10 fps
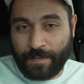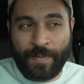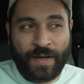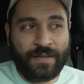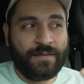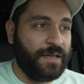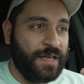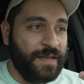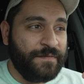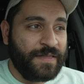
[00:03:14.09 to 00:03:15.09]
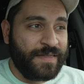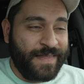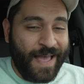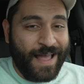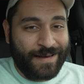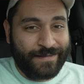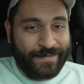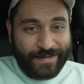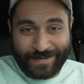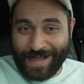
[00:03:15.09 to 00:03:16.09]
But even then,
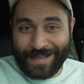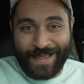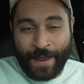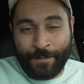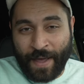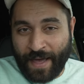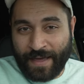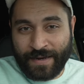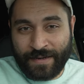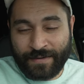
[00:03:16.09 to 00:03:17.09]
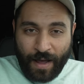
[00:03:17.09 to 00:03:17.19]
it's not that bad.